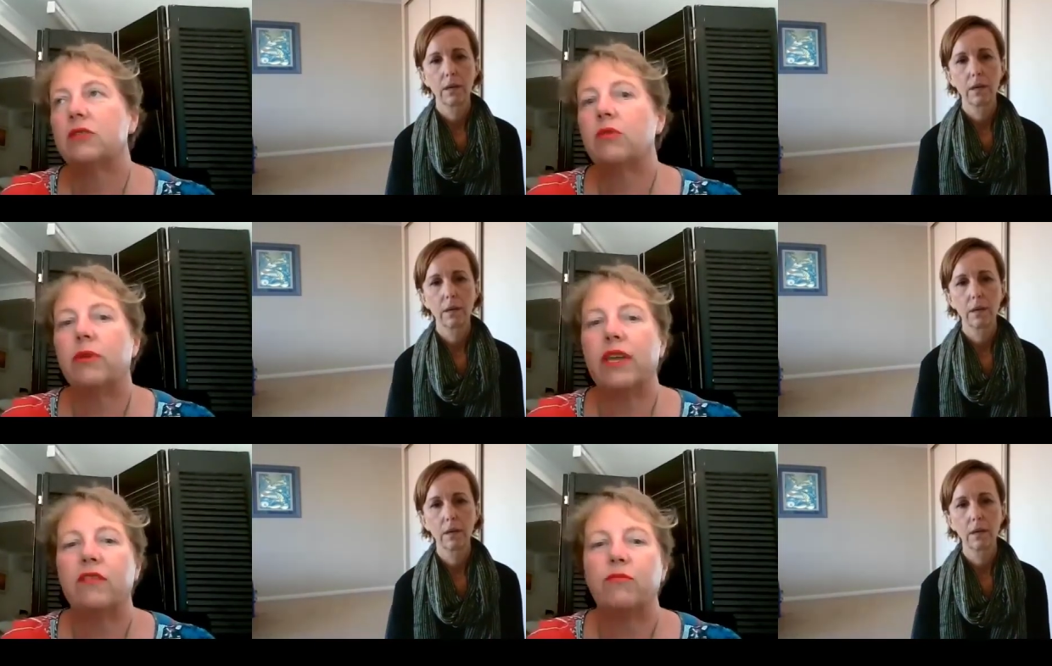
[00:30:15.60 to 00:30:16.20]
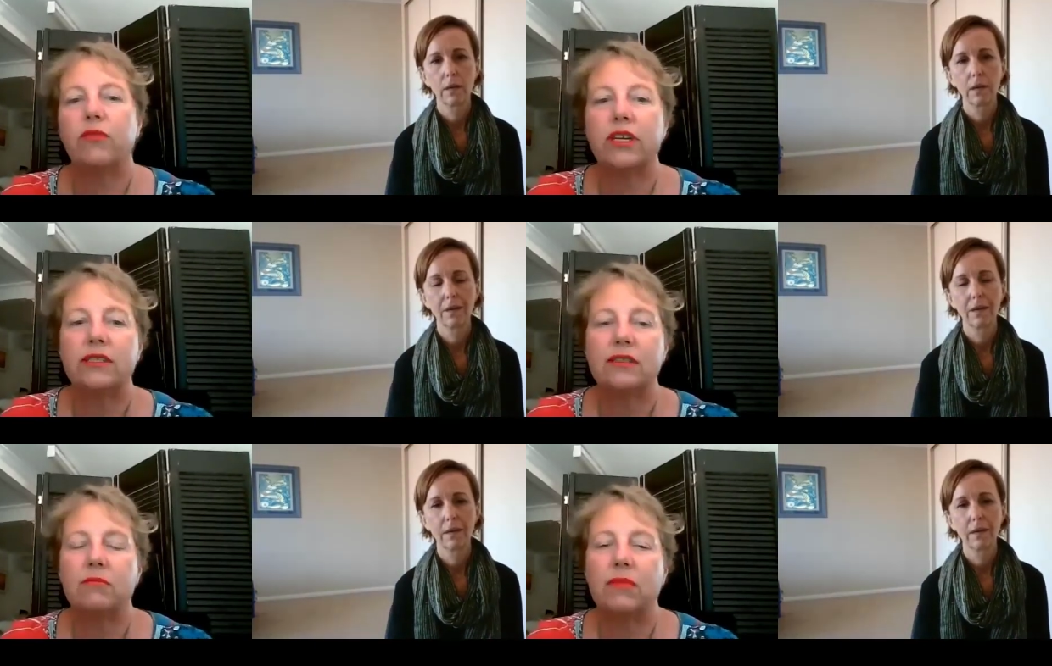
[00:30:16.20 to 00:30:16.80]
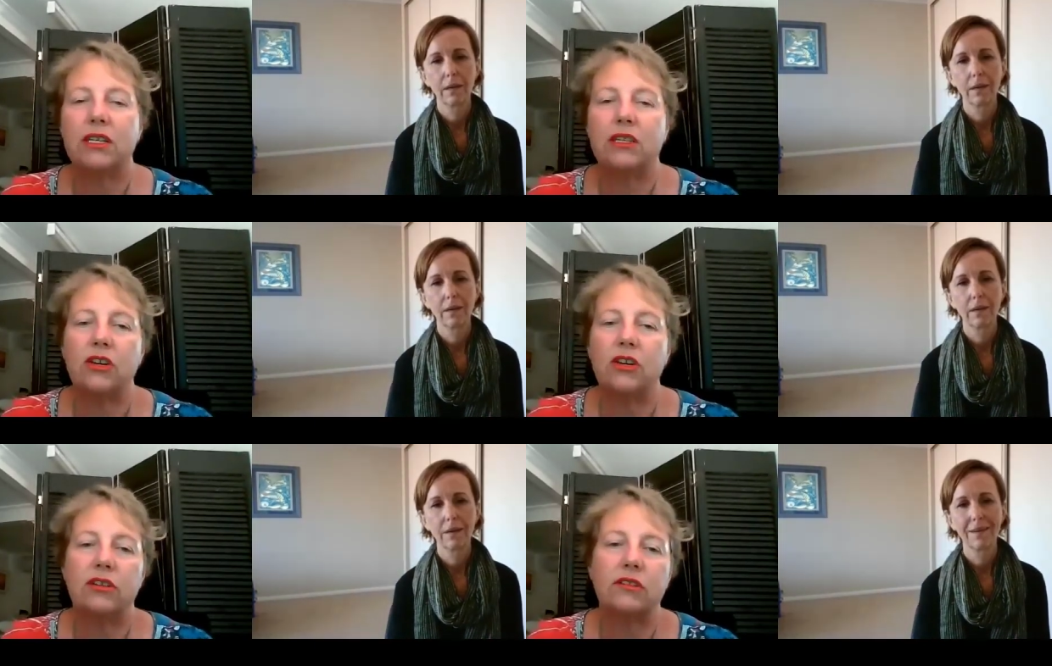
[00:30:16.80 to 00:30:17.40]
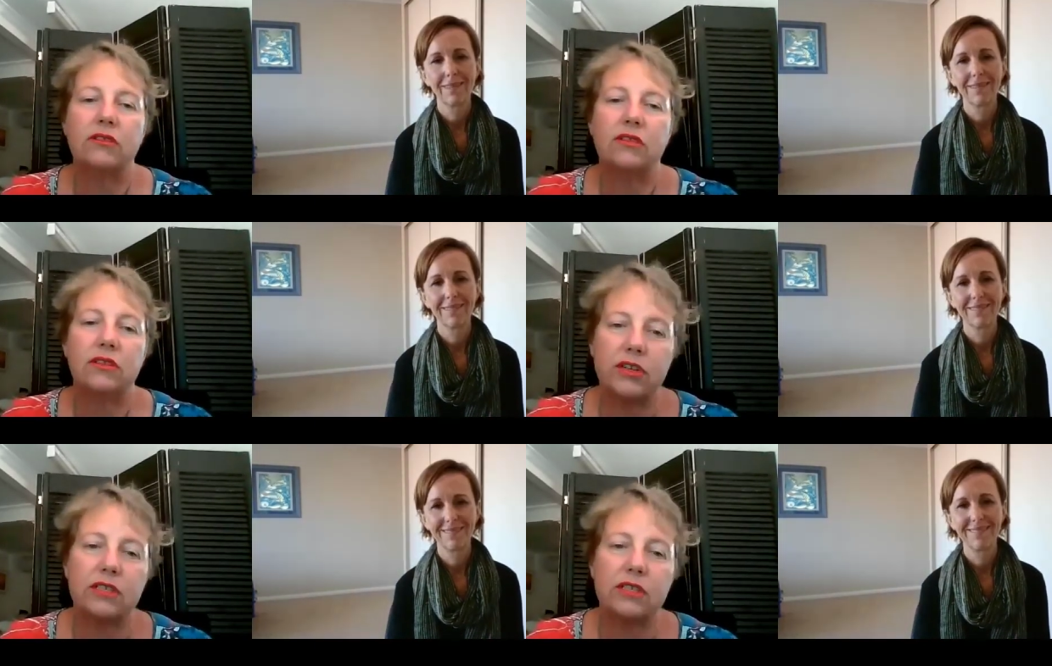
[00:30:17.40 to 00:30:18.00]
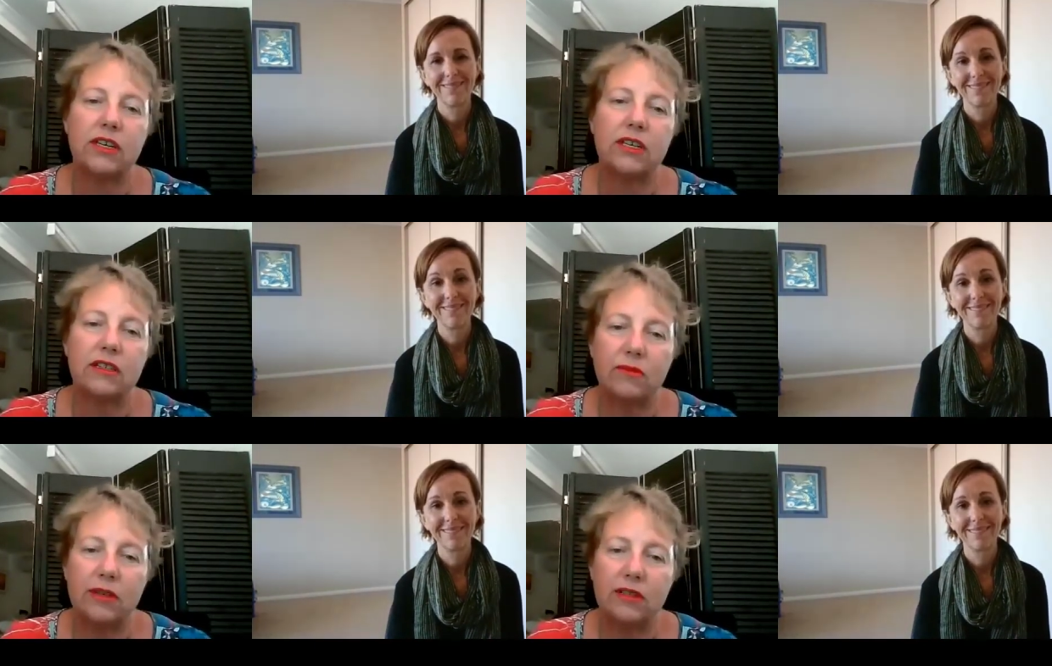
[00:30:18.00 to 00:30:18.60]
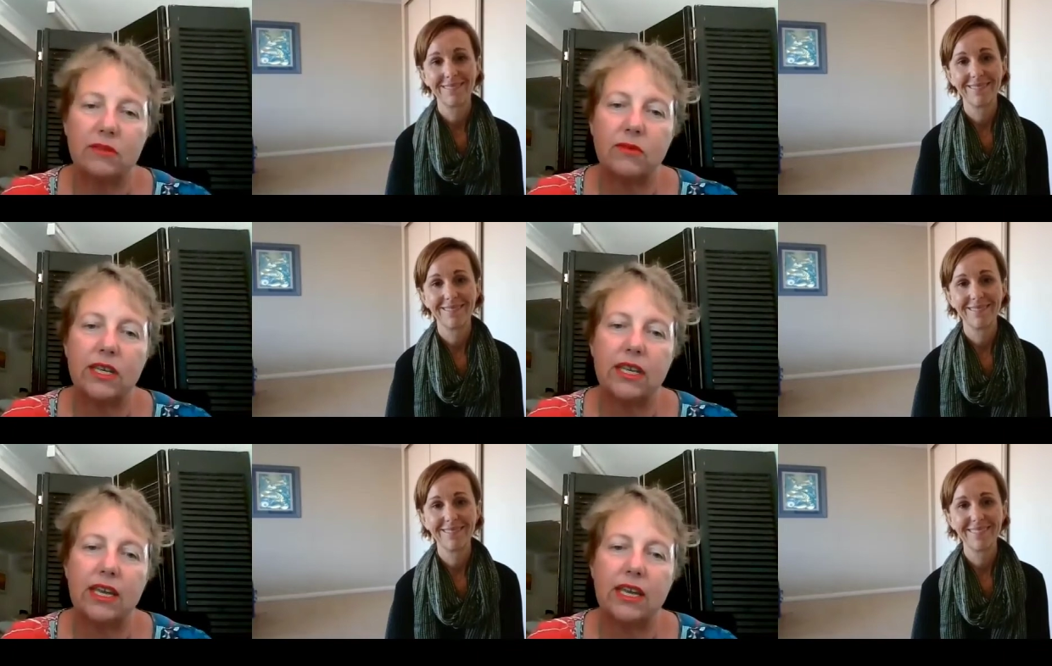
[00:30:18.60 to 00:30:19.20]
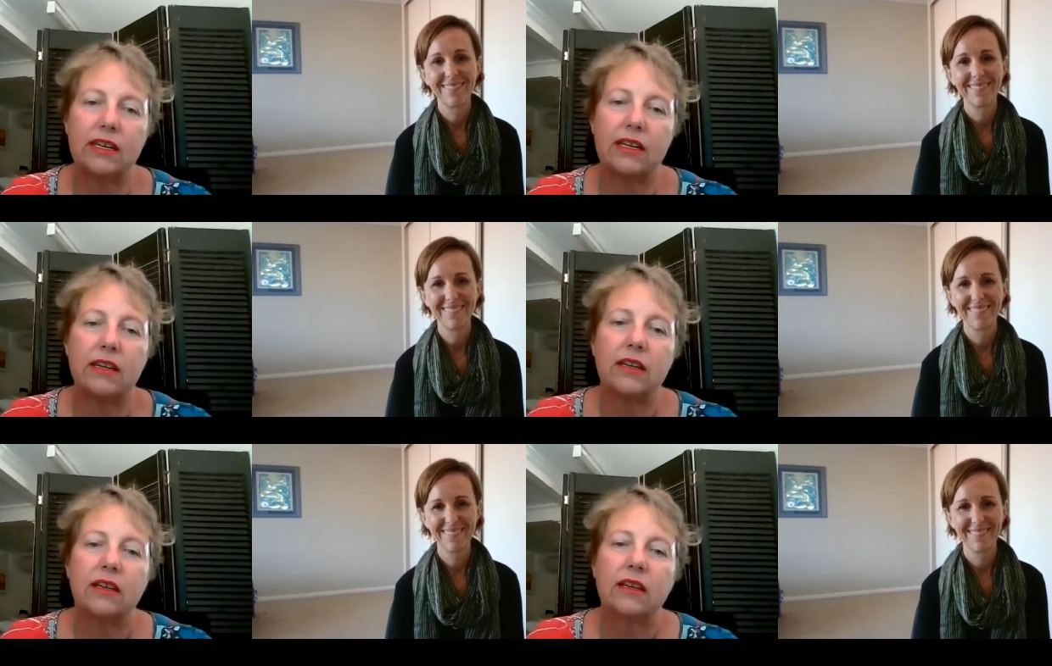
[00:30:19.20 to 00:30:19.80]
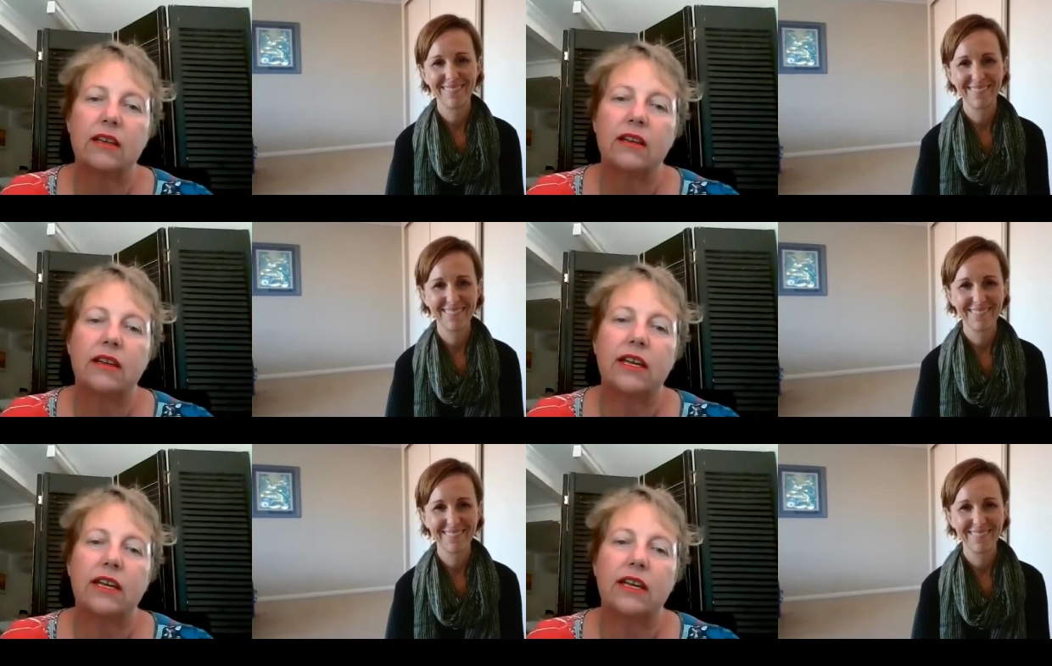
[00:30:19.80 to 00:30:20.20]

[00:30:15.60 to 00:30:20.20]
Speaker 1: I mean that's why we have breasts and don't because you know they can't breastfeed as well as we can, and